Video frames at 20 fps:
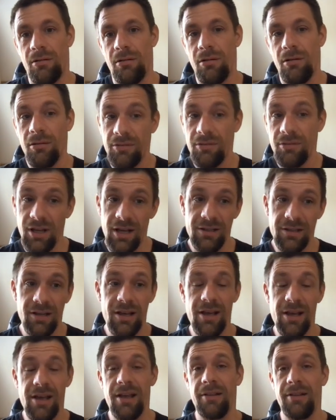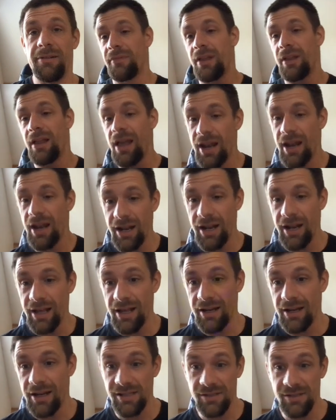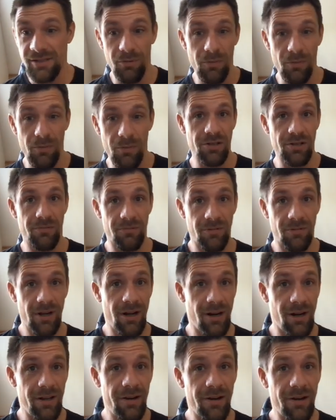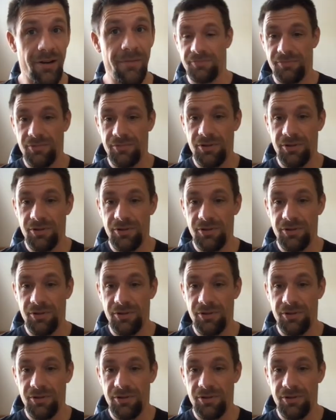On the other hand, N8N, as we mentioned earlier,